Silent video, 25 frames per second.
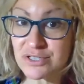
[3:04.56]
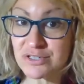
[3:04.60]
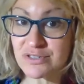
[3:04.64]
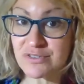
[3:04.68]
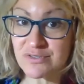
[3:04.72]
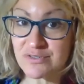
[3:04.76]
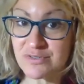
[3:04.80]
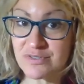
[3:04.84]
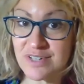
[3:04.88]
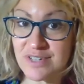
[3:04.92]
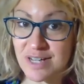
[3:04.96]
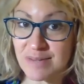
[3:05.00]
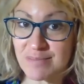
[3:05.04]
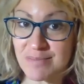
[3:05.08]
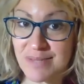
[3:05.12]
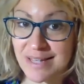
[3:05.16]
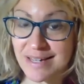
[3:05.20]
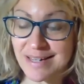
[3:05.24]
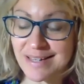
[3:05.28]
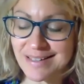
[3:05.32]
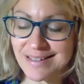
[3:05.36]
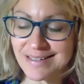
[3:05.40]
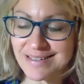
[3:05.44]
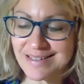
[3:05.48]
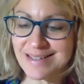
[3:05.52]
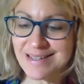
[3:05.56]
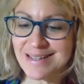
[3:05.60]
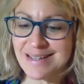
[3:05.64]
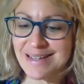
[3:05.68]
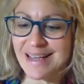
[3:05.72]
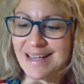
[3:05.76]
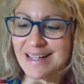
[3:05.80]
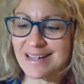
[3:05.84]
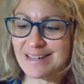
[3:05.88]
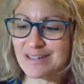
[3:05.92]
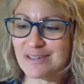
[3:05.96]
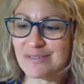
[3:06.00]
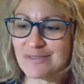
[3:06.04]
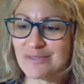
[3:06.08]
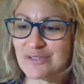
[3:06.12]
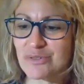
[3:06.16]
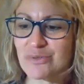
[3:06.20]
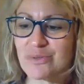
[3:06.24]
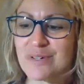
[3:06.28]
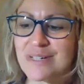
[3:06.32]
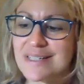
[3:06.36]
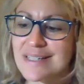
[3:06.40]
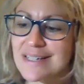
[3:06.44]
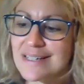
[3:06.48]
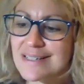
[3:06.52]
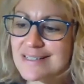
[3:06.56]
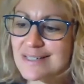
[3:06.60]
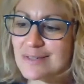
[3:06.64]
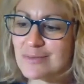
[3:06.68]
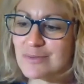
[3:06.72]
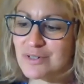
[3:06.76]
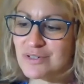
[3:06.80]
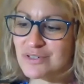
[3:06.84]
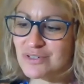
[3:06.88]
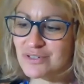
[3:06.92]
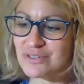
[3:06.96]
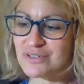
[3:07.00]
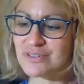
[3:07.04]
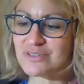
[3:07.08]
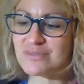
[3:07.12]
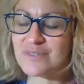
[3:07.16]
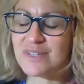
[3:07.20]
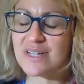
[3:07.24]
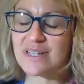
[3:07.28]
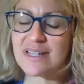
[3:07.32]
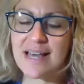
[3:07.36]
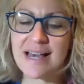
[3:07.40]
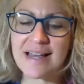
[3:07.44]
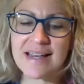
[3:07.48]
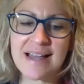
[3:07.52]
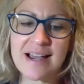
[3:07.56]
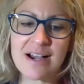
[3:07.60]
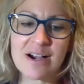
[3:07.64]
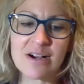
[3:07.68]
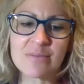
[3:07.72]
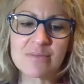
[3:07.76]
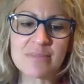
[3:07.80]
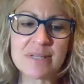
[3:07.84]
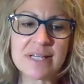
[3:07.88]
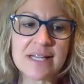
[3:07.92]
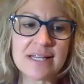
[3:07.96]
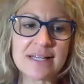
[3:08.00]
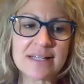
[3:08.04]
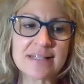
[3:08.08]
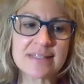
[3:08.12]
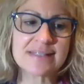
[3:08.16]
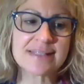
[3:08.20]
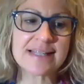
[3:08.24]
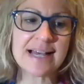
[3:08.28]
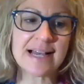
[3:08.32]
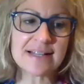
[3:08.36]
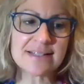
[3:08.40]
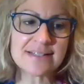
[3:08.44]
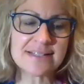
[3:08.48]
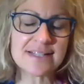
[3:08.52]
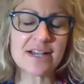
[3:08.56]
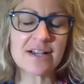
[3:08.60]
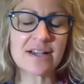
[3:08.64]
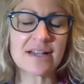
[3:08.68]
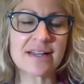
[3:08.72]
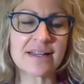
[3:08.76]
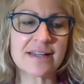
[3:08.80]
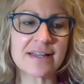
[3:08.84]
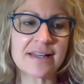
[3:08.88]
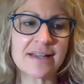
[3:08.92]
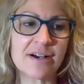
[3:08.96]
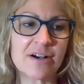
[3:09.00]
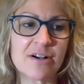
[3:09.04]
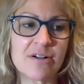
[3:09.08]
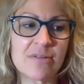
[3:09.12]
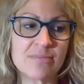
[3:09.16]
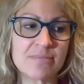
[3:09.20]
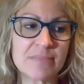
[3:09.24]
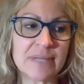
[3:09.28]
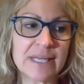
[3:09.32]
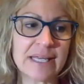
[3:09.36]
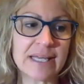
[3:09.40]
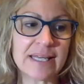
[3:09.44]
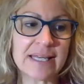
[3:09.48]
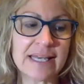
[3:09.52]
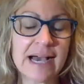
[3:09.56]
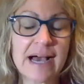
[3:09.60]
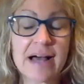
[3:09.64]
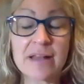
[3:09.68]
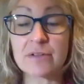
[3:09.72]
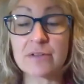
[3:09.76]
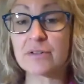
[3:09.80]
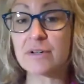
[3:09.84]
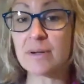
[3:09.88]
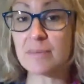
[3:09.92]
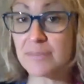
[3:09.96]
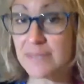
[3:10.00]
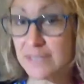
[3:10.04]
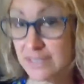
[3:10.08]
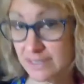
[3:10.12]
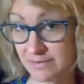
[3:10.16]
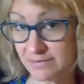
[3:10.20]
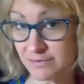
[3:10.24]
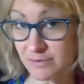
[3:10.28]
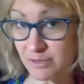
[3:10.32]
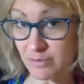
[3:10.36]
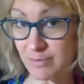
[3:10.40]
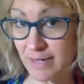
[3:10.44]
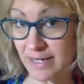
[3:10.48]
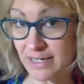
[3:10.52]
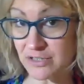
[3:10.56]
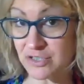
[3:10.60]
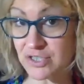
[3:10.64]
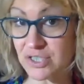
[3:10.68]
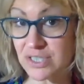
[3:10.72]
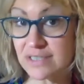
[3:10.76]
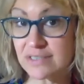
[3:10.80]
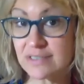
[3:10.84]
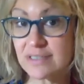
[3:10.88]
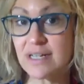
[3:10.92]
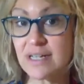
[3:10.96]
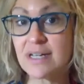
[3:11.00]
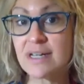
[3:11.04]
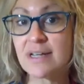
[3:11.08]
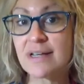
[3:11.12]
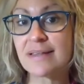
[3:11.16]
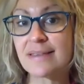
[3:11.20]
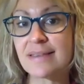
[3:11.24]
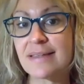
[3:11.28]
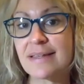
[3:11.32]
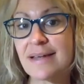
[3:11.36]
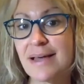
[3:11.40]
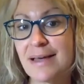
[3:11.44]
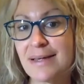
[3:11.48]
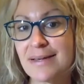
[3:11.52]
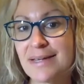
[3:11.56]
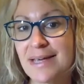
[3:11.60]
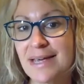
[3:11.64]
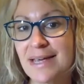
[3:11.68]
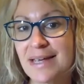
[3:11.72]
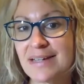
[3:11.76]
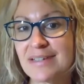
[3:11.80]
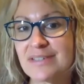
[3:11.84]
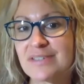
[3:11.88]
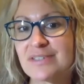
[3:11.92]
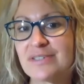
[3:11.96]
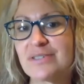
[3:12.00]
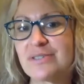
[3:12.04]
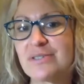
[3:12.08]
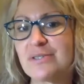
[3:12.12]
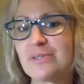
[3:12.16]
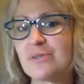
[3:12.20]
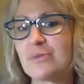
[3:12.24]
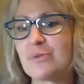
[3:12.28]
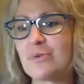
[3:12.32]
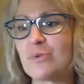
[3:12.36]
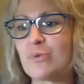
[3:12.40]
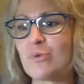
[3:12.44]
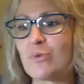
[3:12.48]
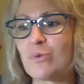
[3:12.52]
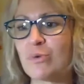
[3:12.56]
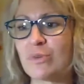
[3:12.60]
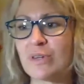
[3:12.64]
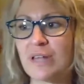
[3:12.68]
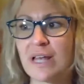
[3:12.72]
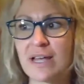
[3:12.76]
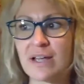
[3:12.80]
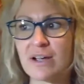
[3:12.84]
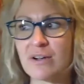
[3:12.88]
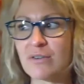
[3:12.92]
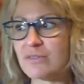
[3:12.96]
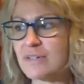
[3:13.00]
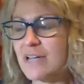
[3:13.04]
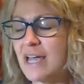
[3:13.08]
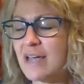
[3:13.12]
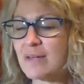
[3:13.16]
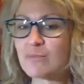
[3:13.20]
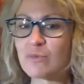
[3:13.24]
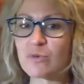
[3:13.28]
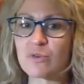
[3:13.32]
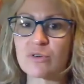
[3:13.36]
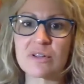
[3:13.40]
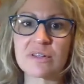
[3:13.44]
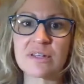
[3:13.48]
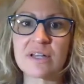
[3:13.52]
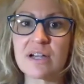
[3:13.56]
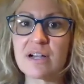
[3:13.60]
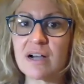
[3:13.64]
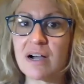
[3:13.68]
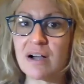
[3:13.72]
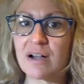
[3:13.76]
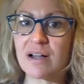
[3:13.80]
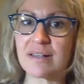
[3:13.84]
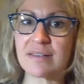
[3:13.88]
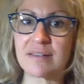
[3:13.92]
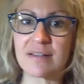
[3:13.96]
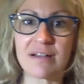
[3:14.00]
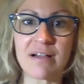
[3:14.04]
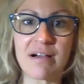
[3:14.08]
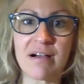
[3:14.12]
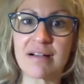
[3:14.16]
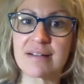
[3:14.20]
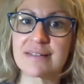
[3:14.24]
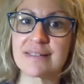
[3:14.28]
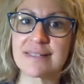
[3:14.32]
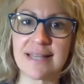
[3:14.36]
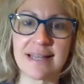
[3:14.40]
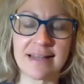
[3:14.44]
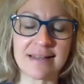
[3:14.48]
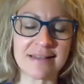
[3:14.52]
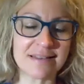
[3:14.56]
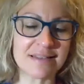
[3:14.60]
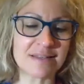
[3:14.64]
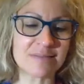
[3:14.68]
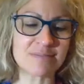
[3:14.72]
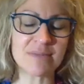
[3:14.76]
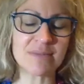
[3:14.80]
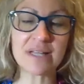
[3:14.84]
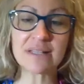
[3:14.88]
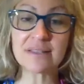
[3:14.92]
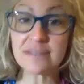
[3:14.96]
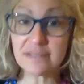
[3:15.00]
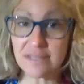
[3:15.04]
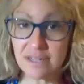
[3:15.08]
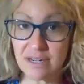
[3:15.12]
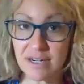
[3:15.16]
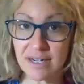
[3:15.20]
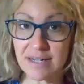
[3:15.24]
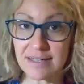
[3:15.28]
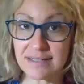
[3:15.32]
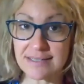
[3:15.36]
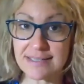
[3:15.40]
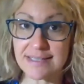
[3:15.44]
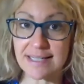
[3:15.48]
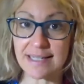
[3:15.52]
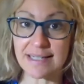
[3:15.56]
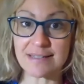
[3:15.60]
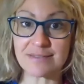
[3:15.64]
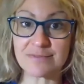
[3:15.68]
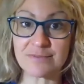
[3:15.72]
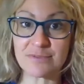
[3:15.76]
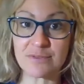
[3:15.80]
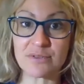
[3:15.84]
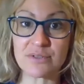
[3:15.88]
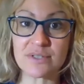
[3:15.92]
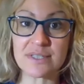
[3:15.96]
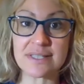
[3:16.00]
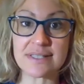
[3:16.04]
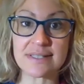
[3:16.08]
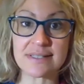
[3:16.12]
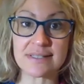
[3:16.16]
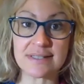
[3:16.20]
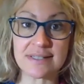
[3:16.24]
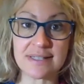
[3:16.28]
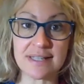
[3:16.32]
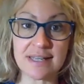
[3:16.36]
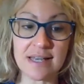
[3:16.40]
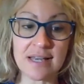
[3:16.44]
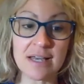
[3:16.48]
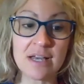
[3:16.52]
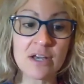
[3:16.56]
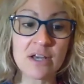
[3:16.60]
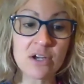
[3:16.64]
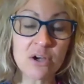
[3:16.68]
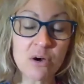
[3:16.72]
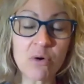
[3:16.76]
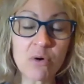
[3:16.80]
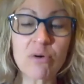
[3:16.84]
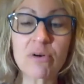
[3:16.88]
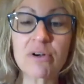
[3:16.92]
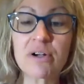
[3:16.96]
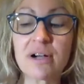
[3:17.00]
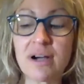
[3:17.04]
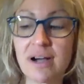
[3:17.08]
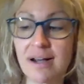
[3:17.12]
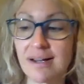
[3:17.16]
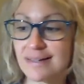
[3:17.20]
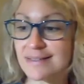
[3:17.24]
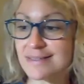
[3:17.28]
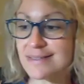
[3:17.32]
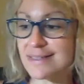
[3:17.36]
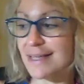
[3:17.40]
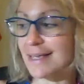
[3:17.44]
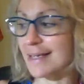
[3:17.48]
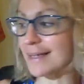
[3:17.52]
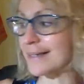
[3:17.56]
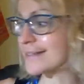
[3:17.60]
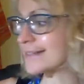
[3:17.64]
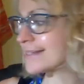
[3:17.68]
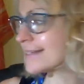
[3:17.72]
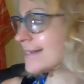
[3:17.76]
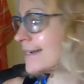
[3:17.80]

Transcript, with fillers: you've committed and you've joined us, I want you to fill that out because that's going to help me gather up the information that I need to like create more of the, the content, the monthly content versus the core content.